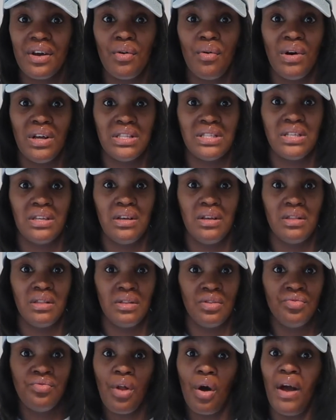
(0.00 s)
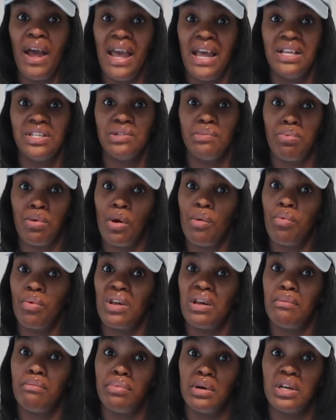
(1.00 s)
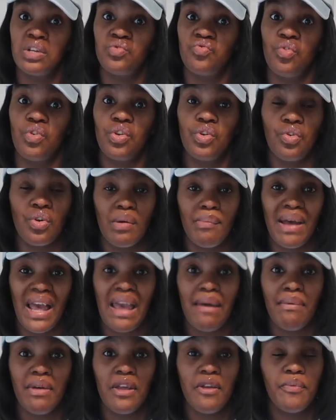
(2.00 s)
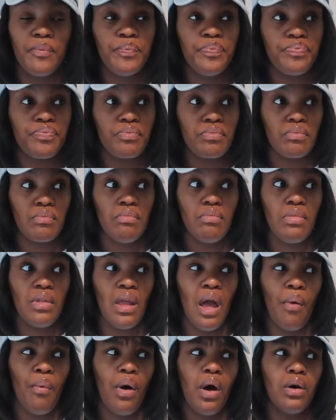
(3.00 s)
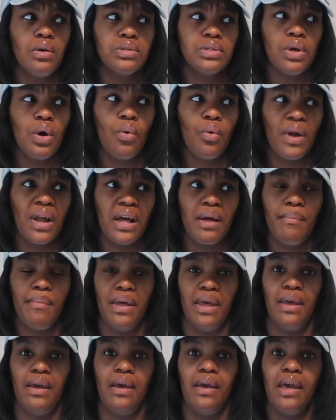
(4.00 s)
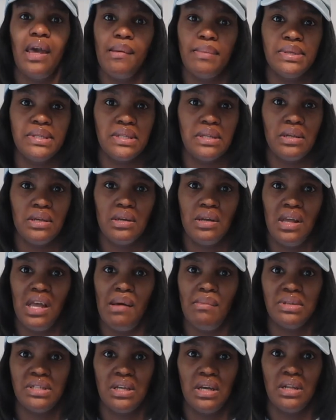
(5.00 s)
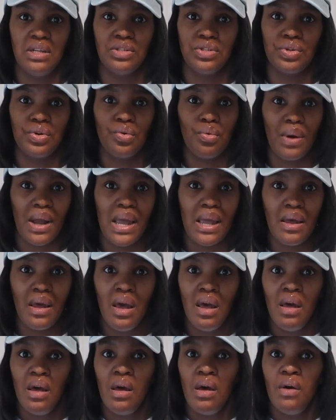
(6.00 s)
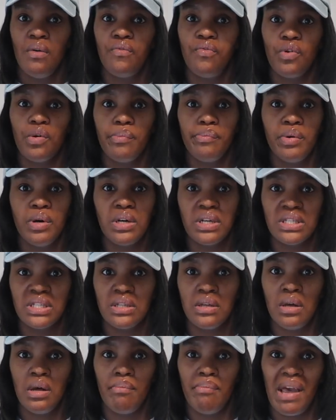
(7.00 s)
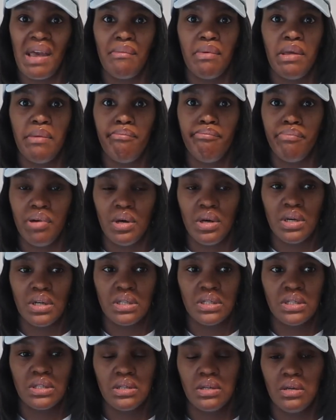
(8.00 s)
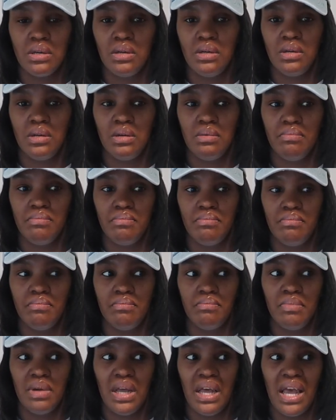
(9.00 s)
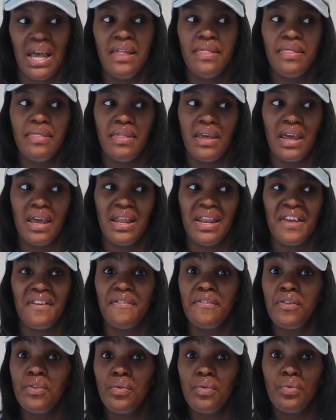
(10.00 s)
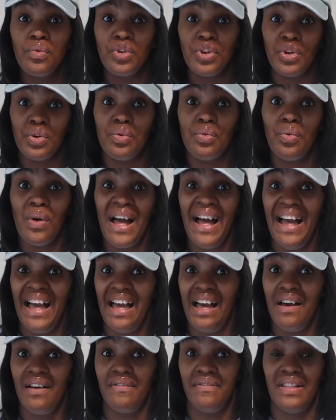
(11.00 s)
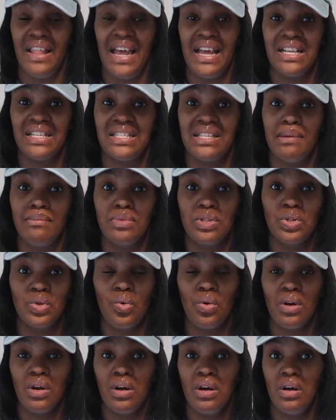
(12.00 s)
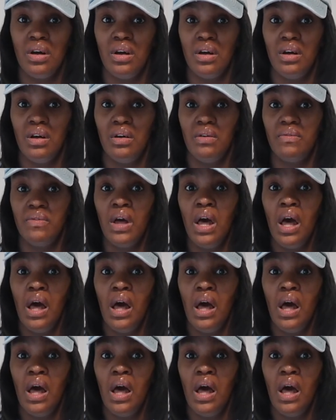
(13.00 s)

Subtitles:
going to, you know, age appropriate books for your baby. I would also recommend Amazon. Amazon is great for books, baby books. And then if you do have like some sort of